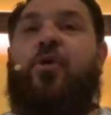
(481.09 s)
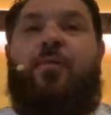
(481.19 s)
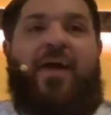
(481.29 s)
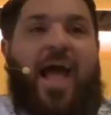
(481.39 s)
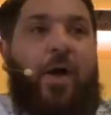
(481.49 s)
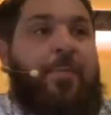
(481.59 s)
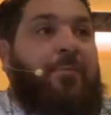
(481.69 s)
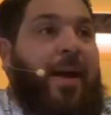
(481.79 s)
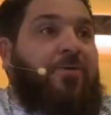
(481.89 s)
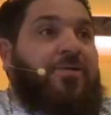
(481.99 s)
If I help him
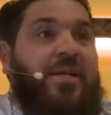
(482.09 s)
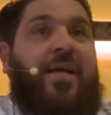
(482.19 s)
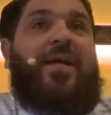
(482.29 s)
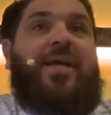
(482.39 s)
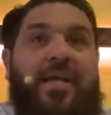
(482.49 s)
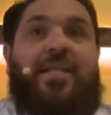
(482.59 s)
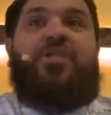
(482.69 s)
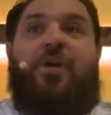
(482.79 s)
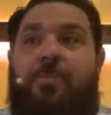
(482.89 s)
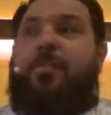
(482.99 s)
bounce, he can
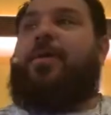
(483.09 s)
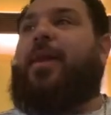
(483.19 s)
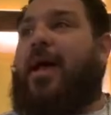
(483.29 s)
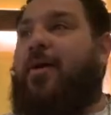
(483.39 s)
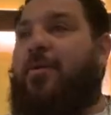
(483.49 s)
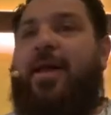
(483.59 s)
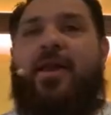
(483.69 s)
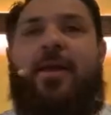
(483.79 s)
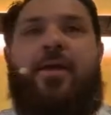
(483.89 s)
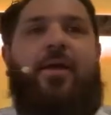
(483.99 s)
jump up and down.
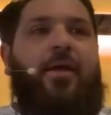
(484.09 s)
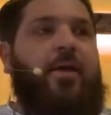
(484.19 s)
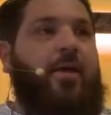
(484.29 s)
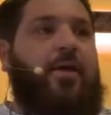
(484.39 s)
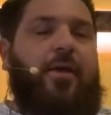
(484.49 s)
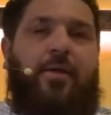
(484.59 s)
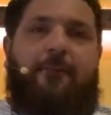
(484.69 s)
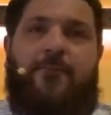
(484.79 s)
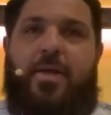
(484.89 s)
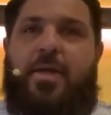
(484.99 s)
And
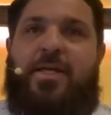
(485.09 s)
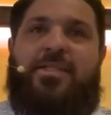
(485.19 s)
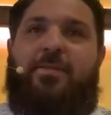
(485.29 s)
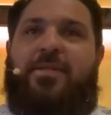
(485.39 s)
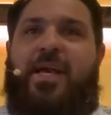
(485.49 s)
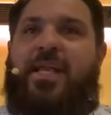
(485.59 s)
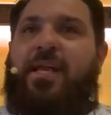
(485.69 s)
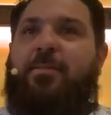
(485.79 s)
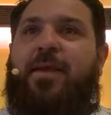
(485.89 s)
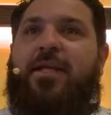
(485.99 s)
He's
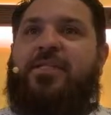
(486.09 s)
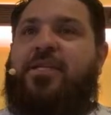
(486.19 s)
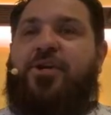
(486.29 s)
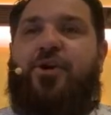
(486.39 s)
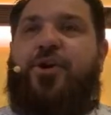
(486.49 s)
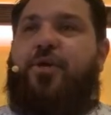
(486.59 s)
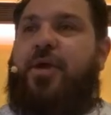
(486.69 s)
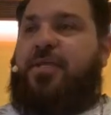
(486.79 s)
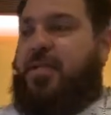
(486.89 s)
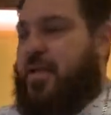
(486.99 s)
imitating me to certain
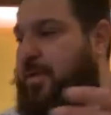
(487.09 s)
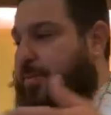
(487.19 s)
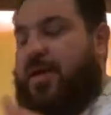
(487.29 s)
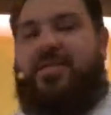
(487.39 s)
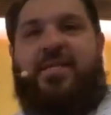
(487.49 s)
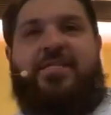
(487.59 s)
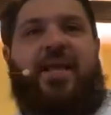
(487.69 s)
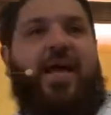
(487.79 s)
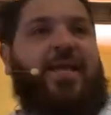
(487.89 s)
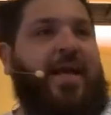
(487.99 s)
degrees because he's
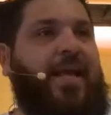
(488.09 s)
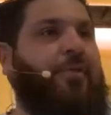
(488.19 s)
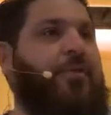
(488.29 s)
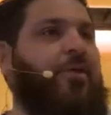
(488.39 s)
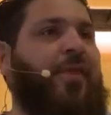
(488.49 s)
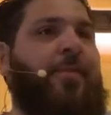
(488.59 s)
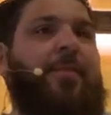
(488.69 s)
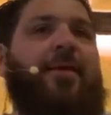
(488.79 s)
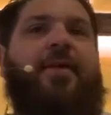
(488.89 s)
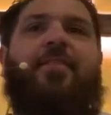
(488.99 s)
not yet able to do them.
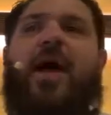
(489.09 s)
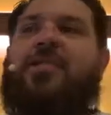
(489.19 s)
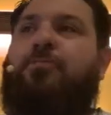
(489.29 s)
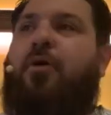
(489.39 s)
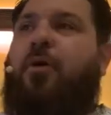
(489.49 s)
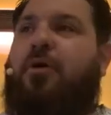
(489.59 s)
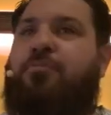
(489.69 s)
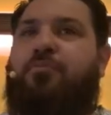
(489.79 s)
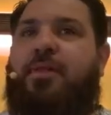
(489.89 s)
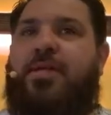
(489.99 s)
That's Paul's
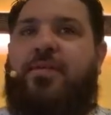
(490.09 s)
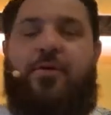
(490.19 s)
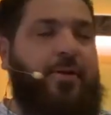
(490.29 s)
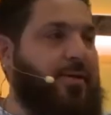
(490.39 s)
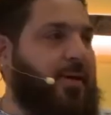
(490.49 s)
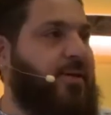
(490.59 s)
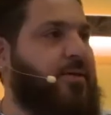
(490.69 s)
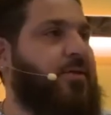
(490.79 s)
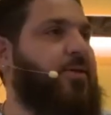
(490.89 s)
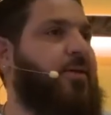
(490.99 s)
plea to the Corinthians.